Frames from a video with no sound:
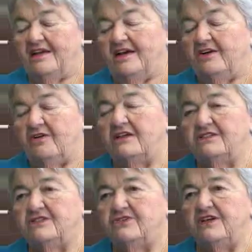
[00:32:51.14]
across
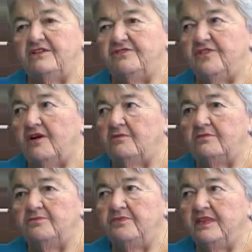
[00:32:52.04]
the street
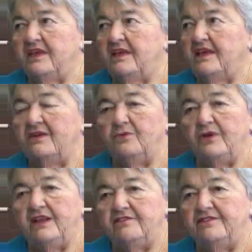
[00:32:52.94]
we
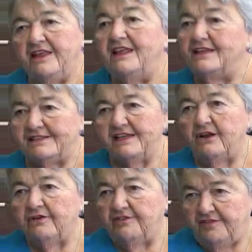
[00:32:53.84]
lived in a
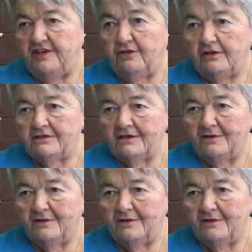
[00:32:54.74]
celery field.